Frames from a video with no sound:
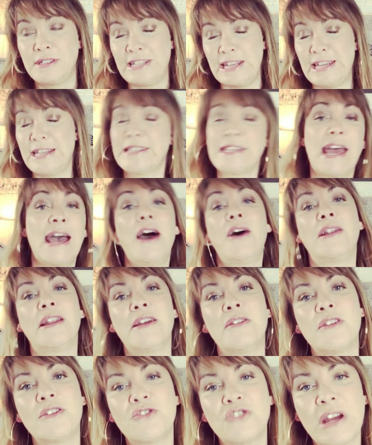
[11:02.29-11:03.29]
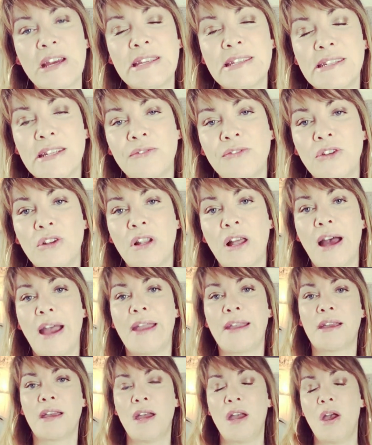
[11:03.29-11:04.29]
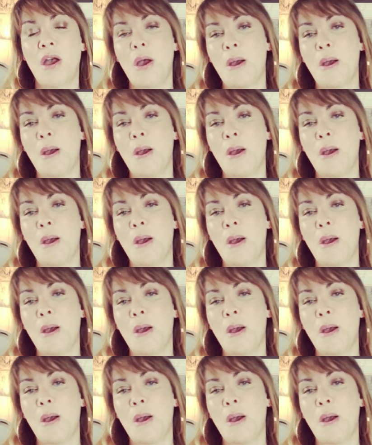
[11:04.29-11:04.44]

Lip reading: detail in the dress, if you like,